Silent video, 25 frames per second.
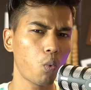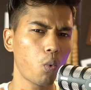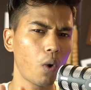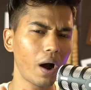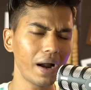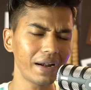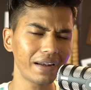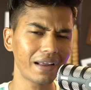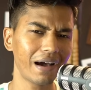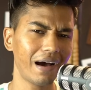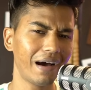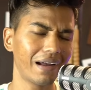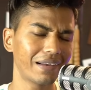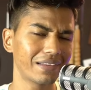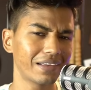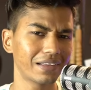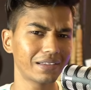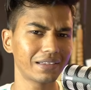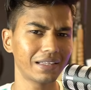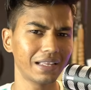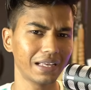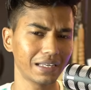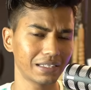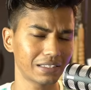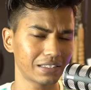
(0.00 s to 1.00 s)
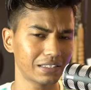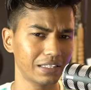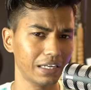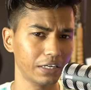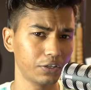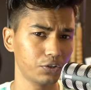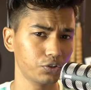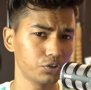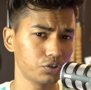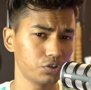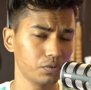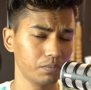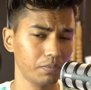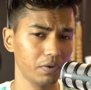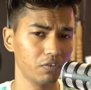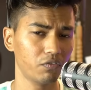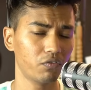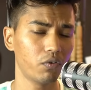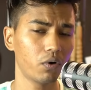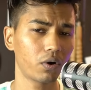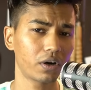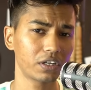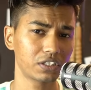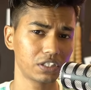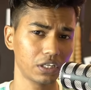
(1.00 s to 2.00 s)
what are the things that you should be
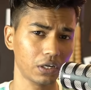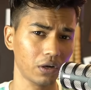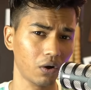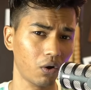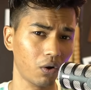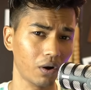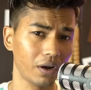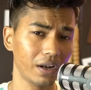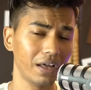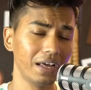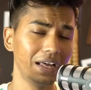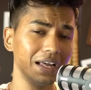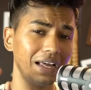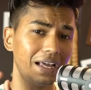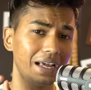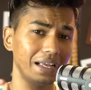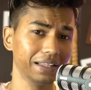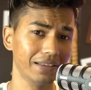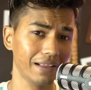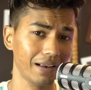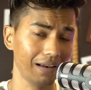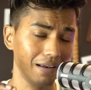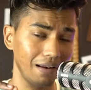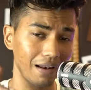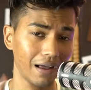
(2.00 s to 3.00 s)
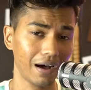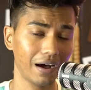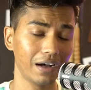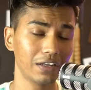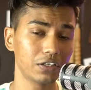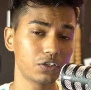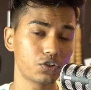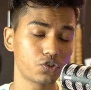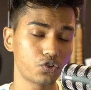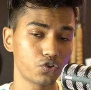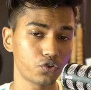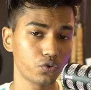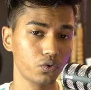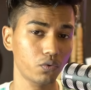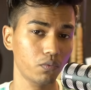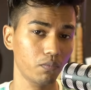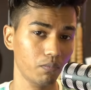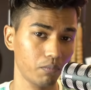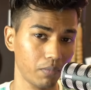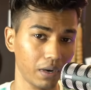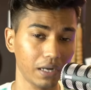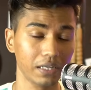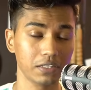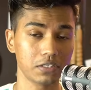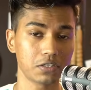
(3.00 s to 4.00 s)
focusing on in the last 2
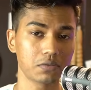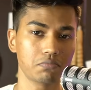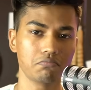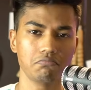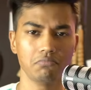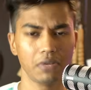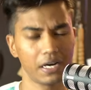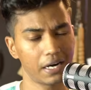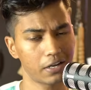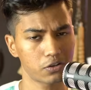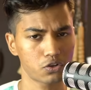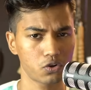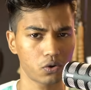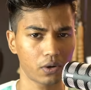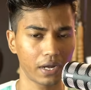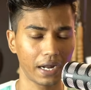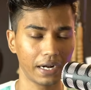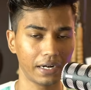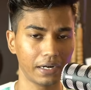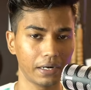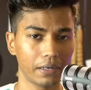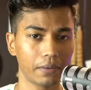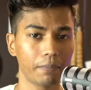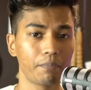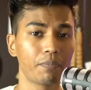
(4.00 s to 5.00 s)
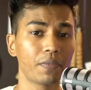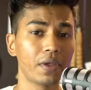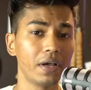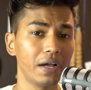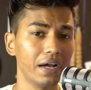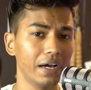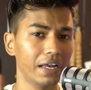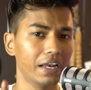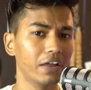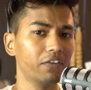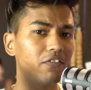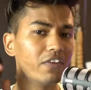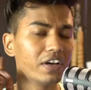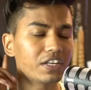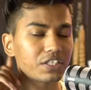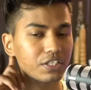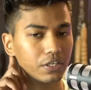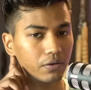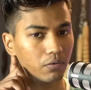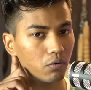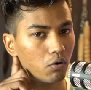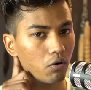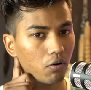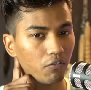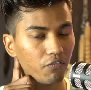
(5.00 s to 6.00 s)
months? Let us look at it.
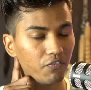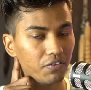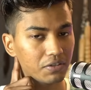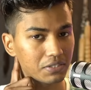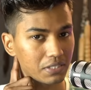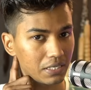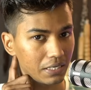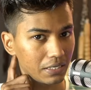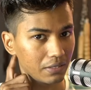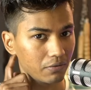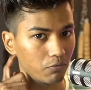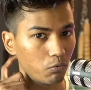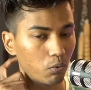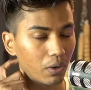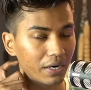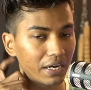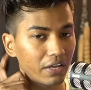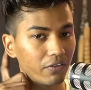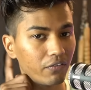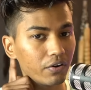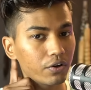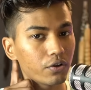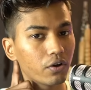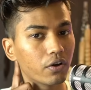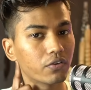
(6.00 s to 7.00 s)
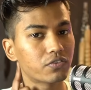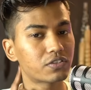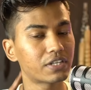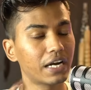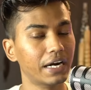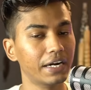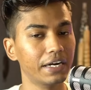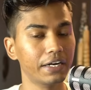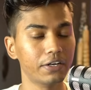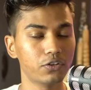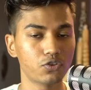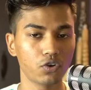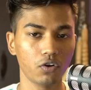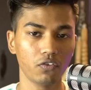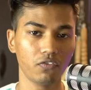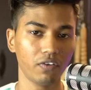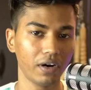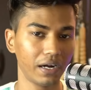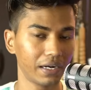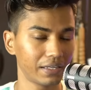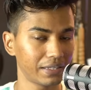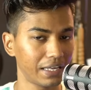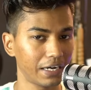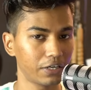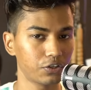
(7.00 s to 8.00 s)
Revision, obviously, whatever you have studied so
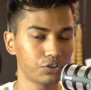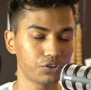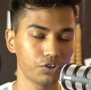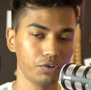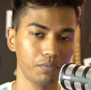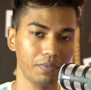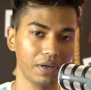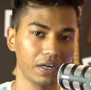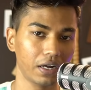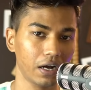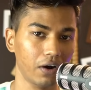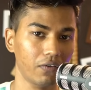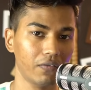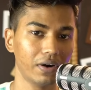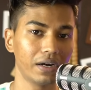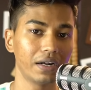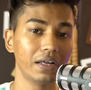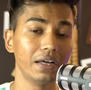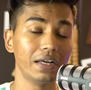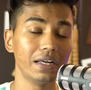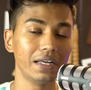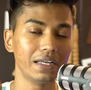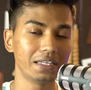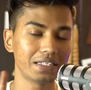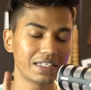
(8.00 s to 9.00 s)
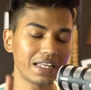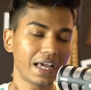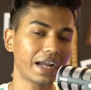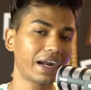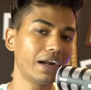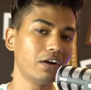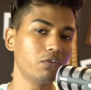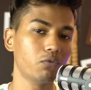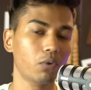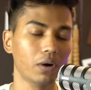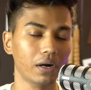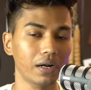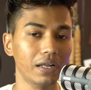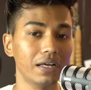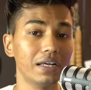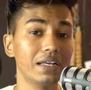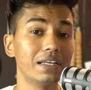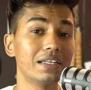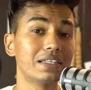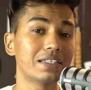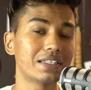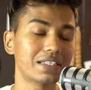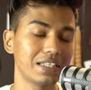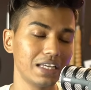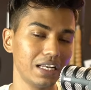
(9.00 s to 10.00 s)
far that should be covered. Second one,
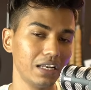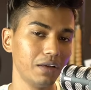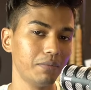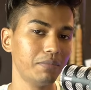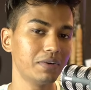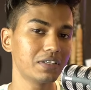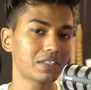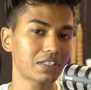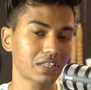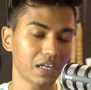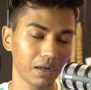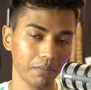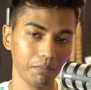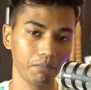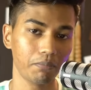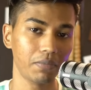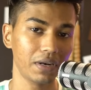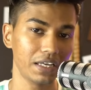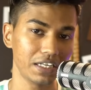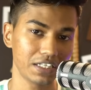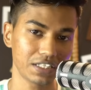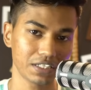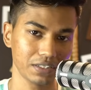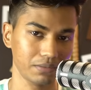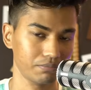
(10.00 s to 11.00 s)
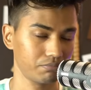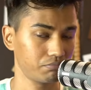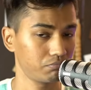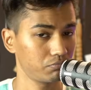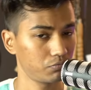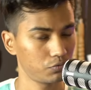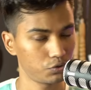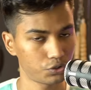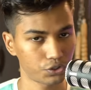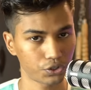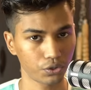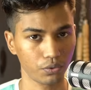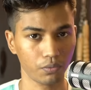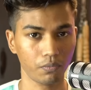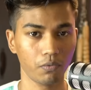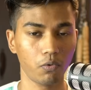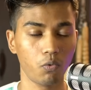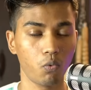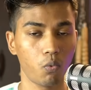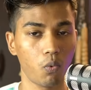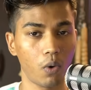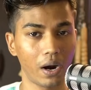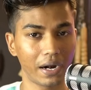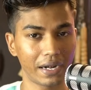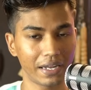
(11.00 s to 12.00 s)
syllabus completion through
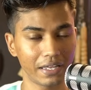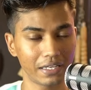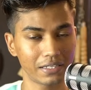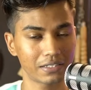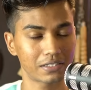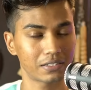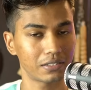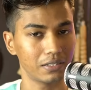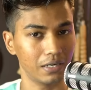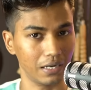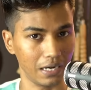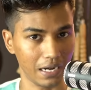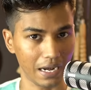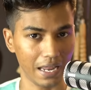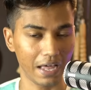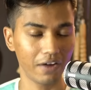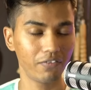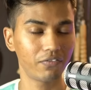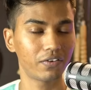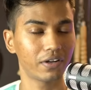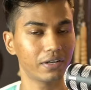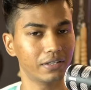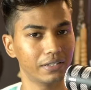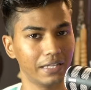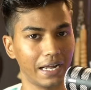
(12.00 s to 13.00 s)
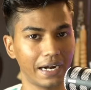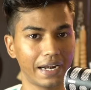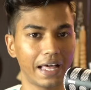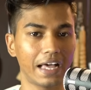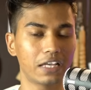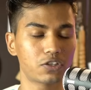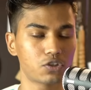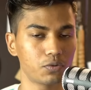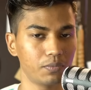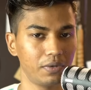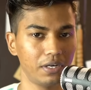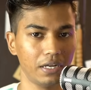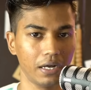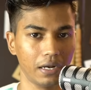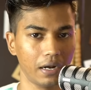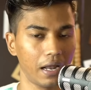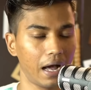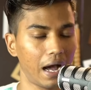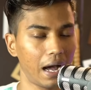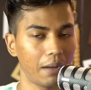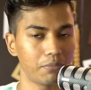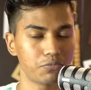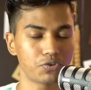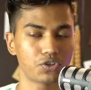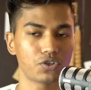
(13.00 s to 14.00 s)
what is left that has to be done
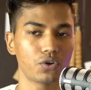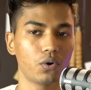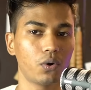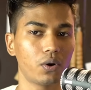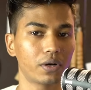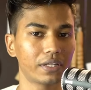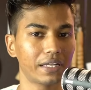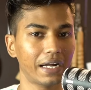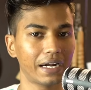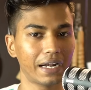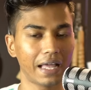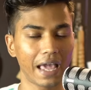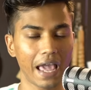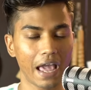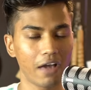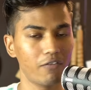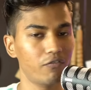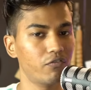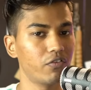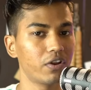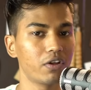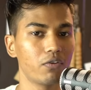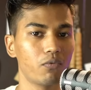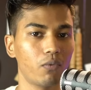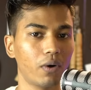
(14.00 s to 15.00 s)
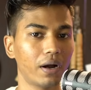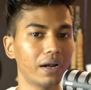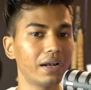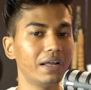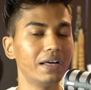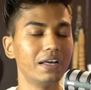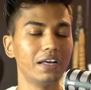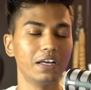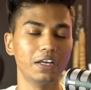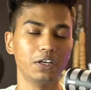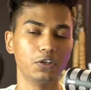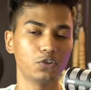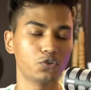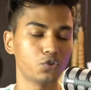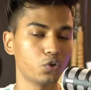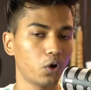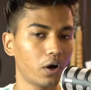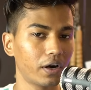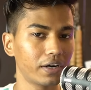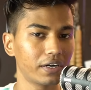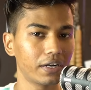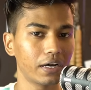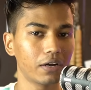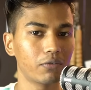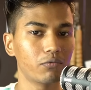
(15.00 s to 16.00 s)
i'm sure that everyone is
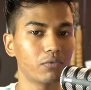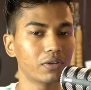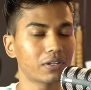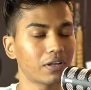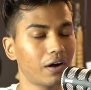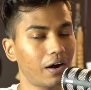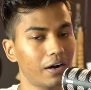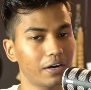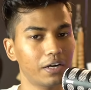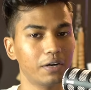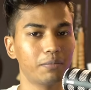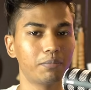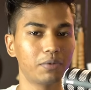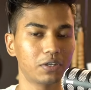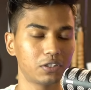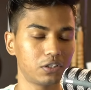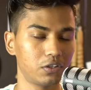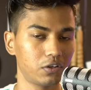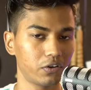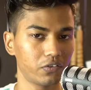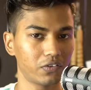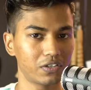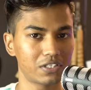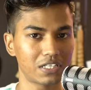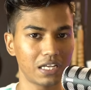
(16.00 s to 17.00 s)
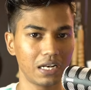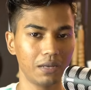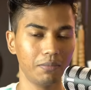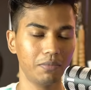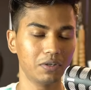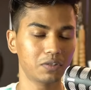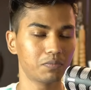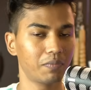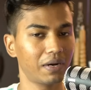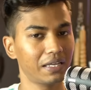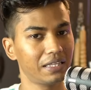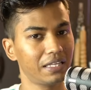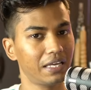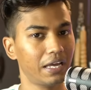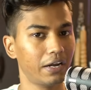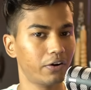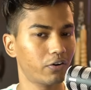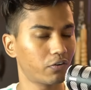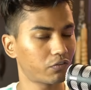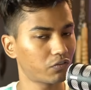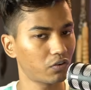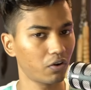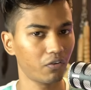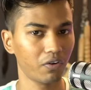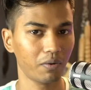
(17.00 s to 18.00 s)
not done with 100% of the syllabus by the
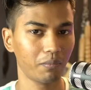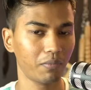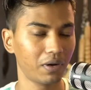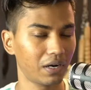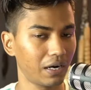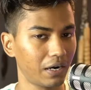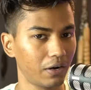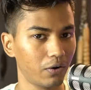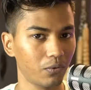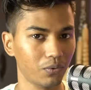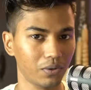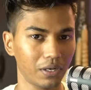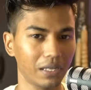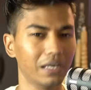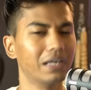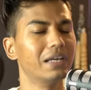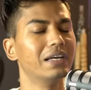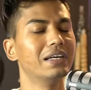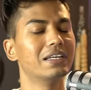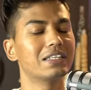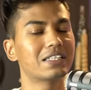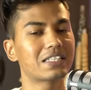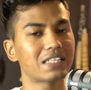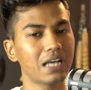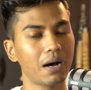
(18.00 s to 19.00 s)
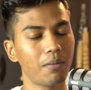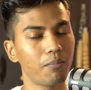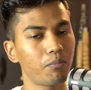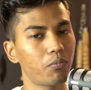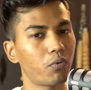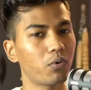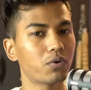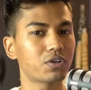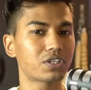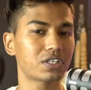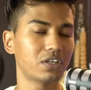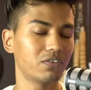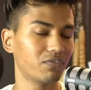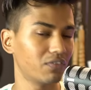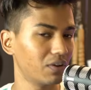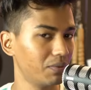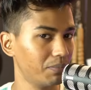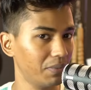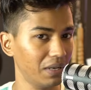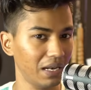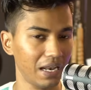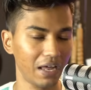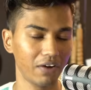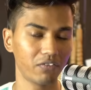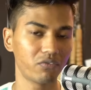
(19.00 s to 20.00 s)
end of november and only some portion
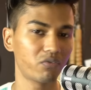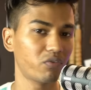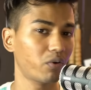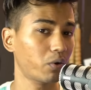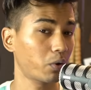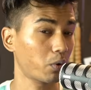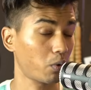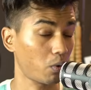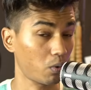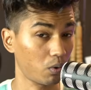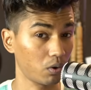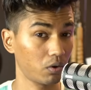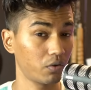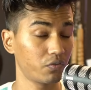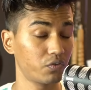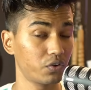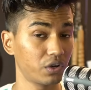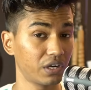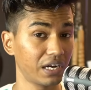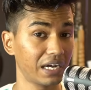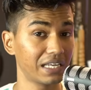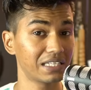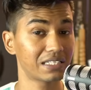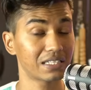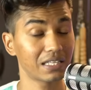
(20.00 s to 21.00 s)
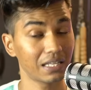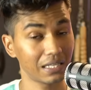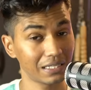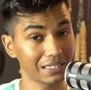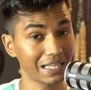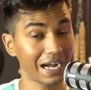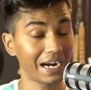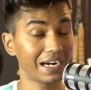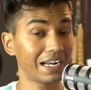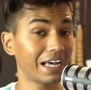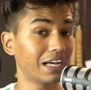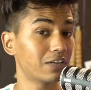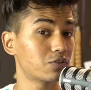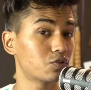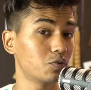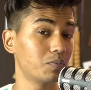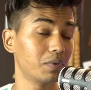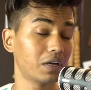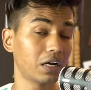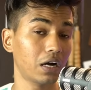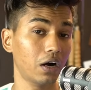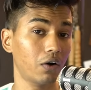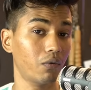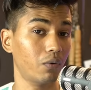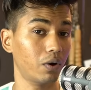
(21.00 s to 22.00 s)
will be left for all of you guys and that has to
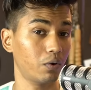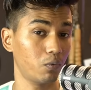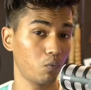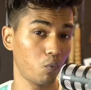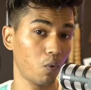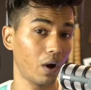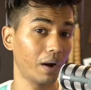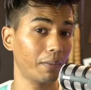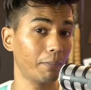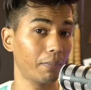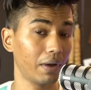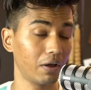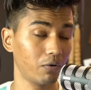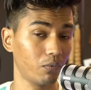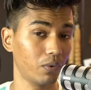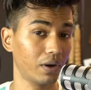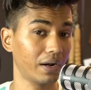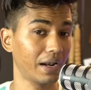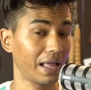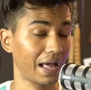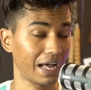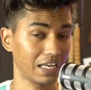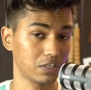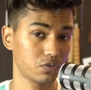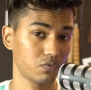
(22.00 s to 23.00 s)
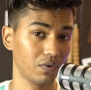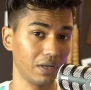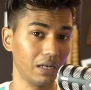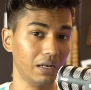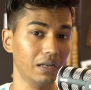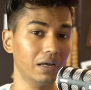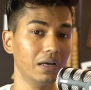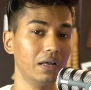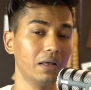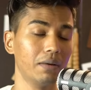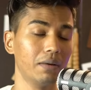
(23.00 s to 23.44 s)
be covered one by one as well